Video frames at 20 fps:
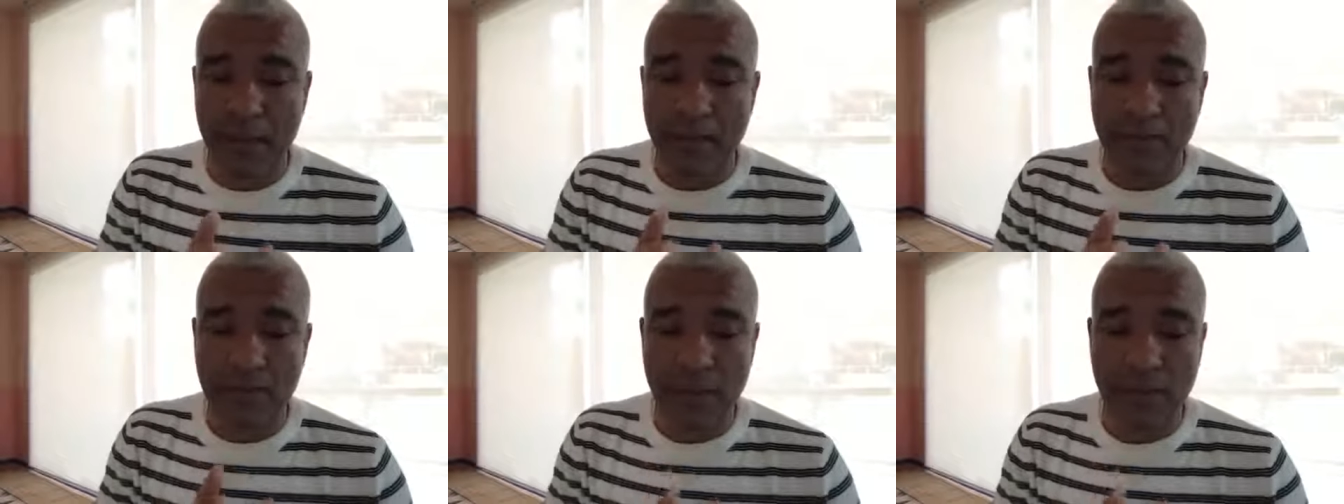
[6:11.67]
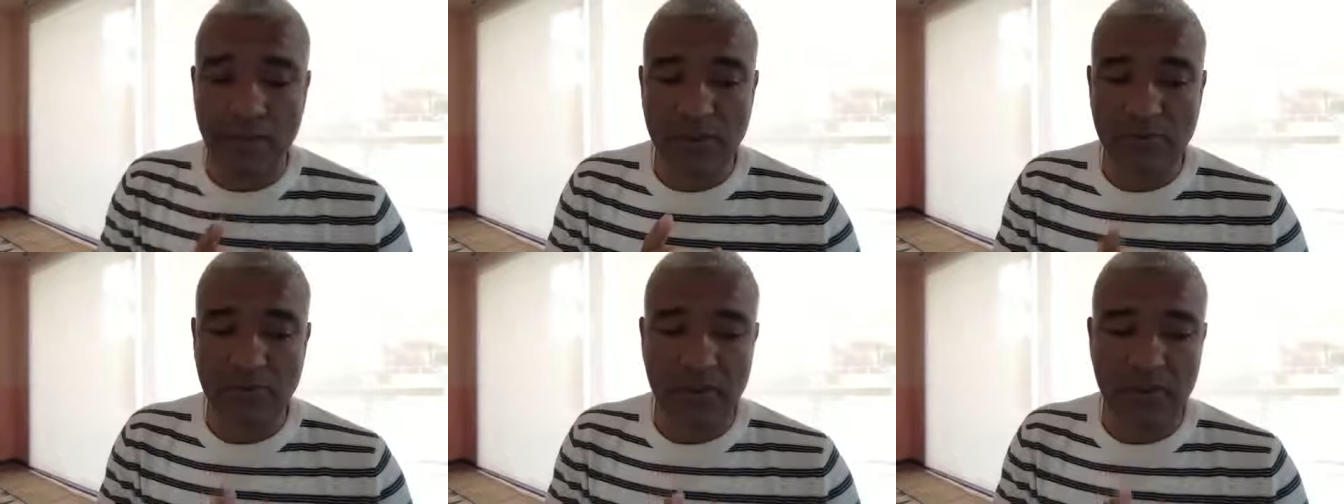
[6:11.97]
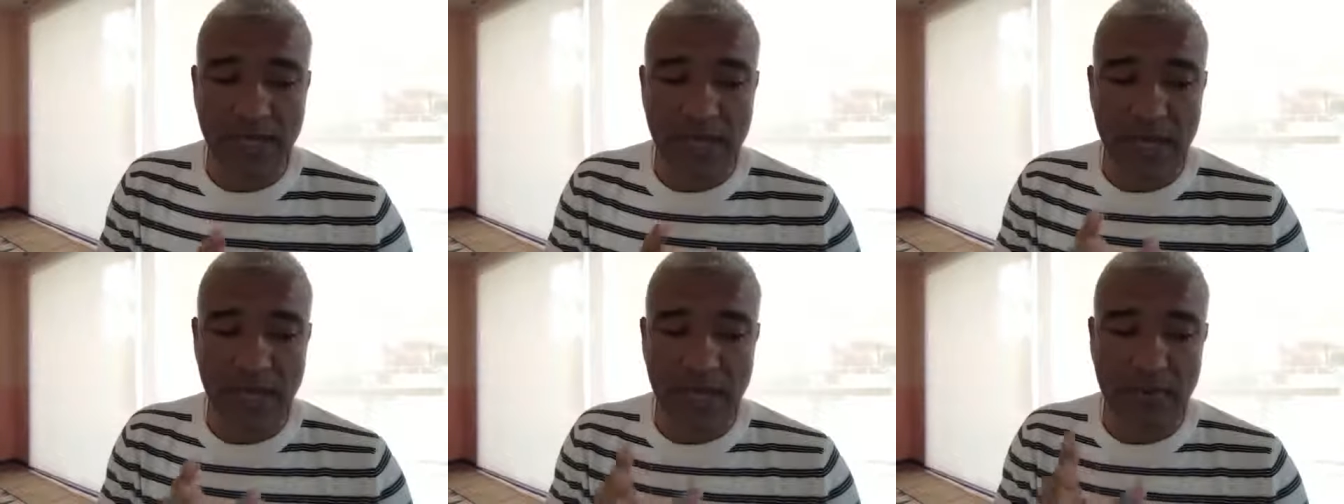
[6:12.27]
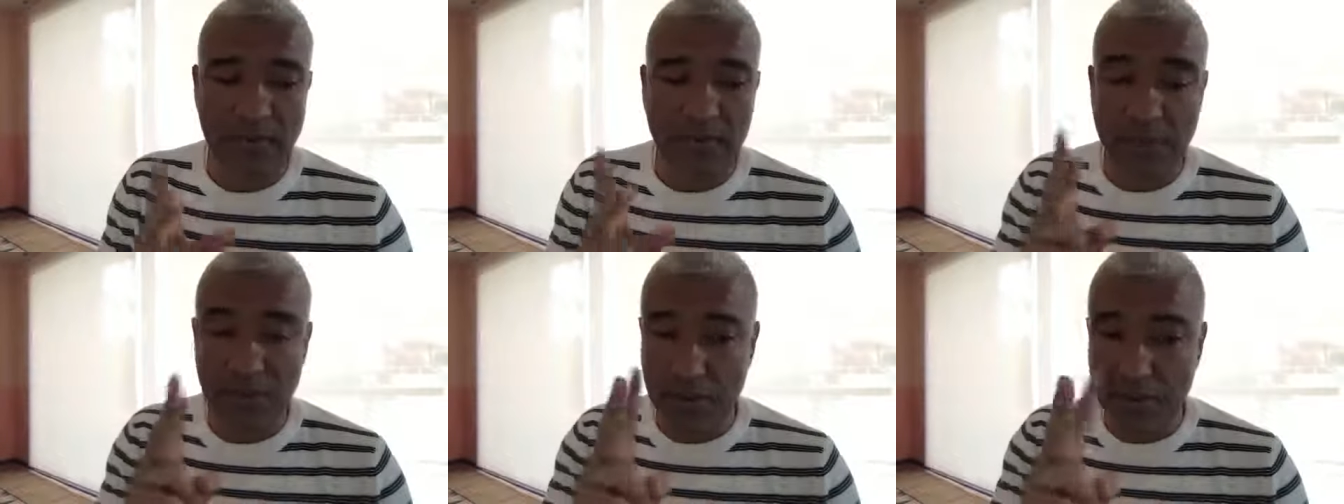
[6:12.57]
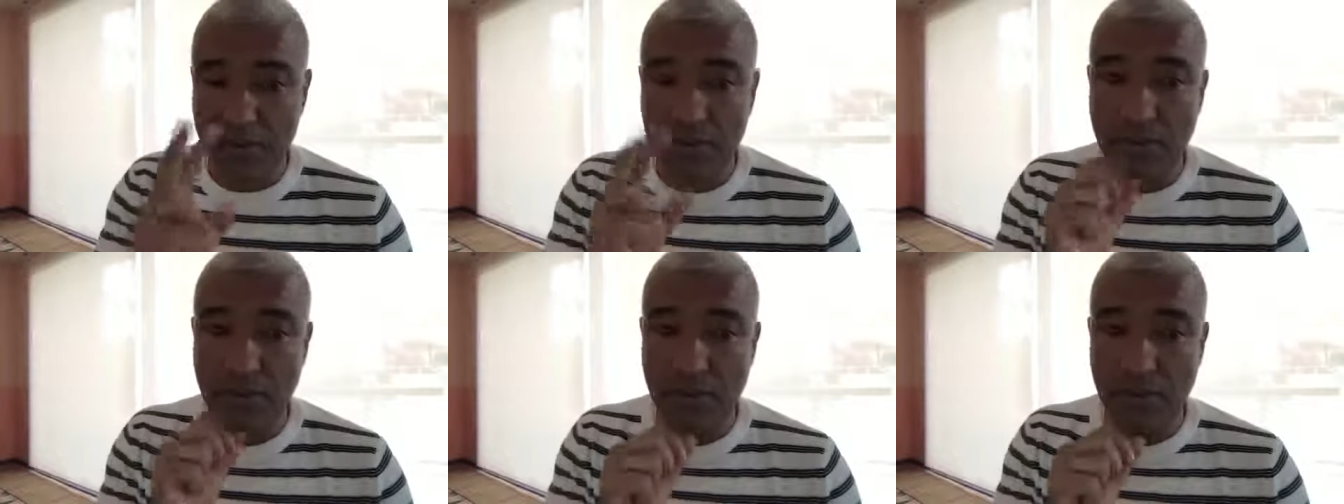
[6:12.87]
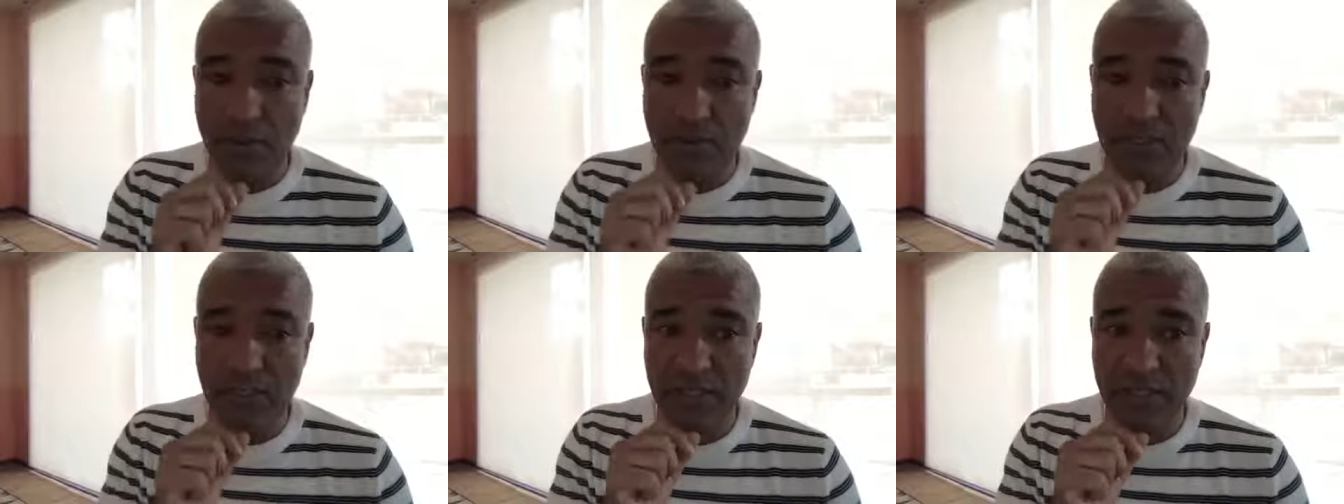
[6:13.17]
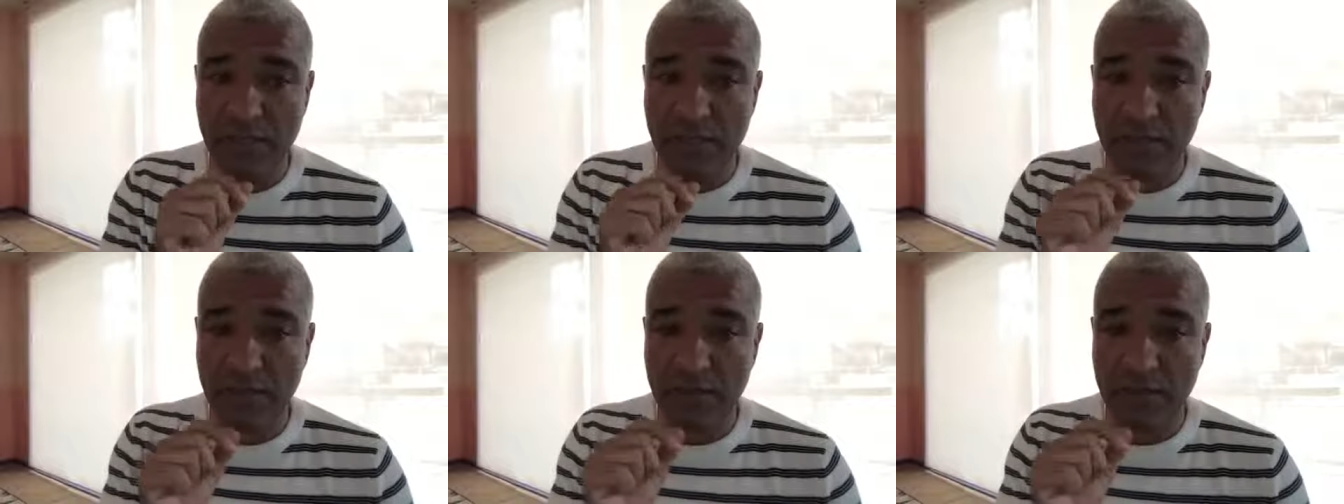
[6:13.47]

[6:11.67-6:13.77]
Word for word: most of the time there's there's two reasons